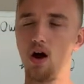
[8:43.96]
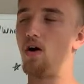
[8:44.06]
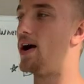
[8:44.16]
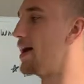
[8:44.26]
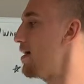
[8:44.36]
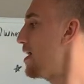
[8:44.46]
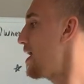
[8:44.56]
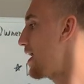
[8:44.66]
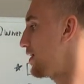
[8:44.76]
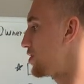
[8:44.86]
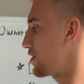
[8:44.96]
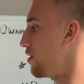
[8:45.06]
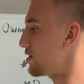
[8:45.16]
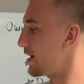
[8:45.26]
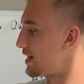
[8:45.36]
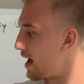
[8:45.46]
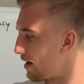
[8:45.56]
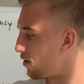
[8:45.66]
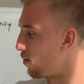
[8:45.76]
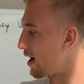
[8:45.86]
All right? And it just goes like that
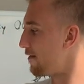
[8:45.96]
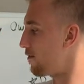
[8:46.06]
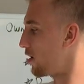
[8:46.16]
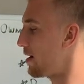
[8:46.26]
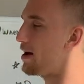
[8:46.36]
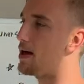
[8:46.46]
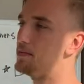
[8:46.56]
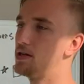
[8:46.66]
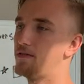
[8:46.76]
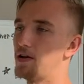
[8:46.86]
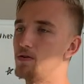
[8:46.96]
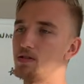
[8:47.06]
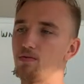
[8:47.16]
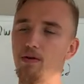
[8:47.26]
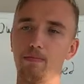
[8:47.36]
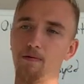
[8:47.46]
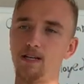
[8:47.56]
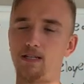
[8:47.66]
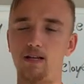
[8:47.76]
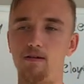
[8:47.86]
in a wave format. Ebbs and flows
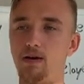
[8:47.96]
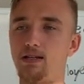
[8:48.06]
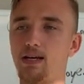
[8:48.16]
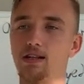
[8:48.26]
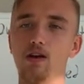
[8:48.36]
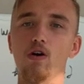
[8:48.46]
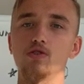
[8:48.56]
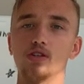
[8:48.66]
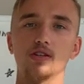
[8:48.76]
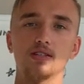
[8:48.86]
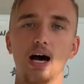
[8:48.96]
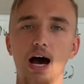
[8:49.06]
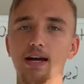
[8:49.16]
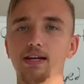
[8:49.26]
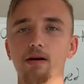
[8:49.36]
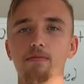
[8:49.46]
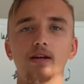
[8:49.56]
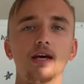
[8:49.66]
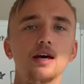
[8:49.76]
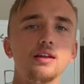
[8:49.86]
basically means like the ocean, the tide
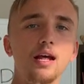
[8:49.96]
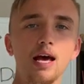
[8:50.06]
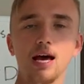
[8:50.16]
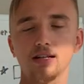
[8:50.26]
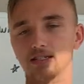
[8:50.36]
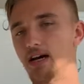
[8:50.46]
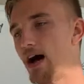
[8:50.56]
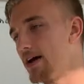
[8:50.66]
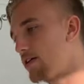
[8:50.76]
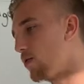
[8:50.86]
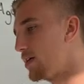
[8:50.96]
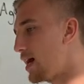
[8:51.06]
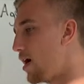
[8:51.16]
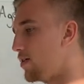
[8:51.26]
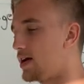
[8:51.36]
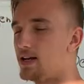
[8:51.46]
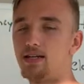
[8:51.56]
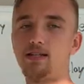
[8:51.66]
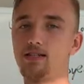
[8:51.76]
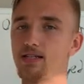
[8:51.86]
coming in and the tide going out. And it
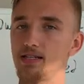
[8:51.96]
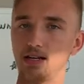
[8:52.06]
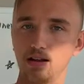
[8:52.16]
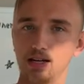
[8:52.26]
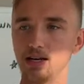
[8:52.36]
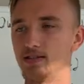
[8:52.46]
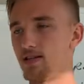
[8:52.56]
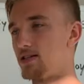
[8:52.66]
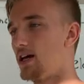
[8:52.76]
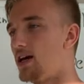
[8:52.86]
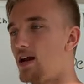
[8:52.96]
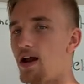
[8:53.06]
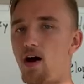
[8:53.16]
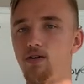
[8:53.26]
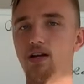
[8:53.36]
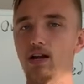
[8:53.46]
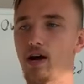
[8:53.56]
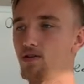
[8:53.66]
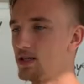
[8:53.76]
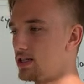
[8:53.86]
consistently does this in and out, in and
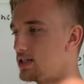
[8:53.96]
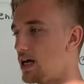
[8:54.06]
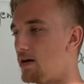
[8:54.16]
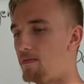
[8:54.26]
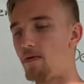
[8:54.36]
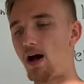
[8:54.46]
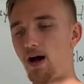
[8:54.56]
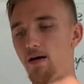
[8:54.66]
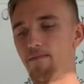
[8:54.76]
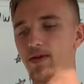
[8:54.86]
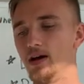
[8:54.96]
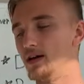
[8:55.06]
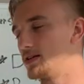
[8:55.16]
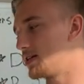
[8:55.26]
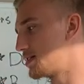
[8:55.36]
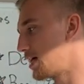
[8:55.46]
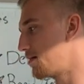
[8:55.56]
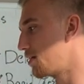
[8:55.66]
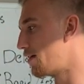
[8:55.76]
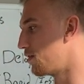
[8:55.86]
out to the same uh, to the
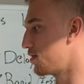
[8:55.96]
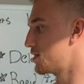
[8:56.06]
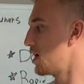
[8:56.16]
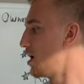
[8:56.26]
same levels,